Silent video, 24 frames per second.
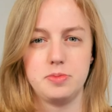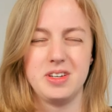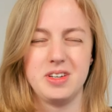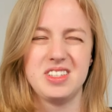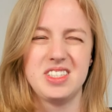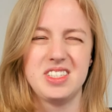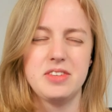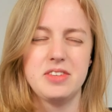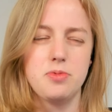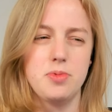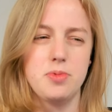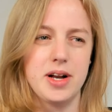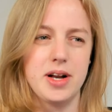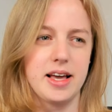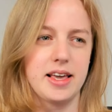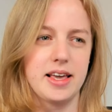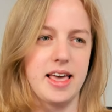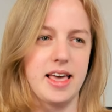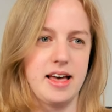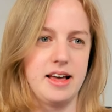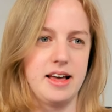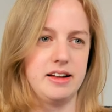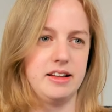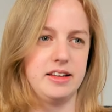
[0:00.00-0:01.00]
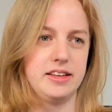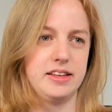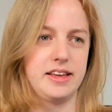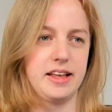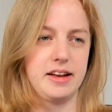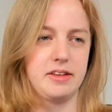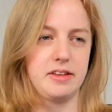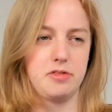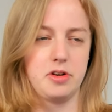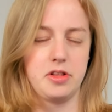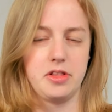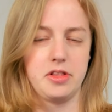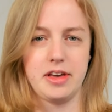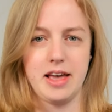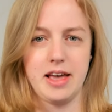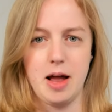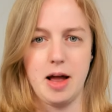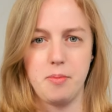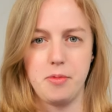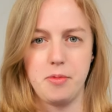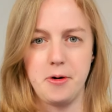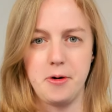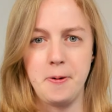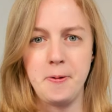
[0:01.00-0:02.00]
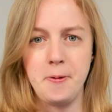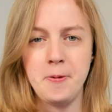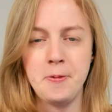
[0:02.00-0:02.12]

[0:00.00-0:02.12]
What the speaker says: because even when I can't, like getting in front of the camera